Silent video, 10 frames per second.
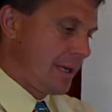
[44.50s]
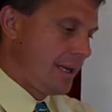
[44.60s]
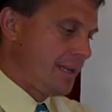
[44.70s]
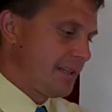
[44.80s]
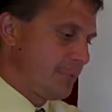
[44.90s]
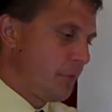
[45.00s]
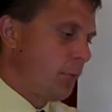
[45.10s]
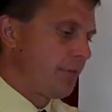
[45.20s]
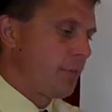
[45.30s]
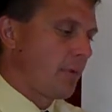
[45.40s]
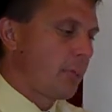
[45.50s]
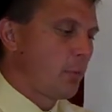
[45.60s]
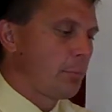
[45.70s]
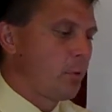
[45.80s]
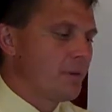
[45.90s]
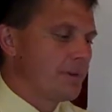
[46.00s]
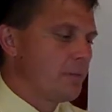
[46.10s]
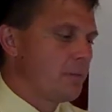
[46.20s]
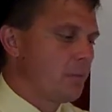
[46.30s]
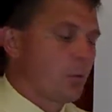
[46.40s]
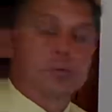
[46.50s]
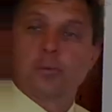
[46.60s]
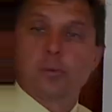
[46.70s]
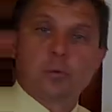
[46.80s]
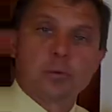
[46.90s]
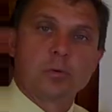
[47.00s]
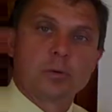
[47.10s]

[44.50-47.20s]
I get that both of them are 4.242.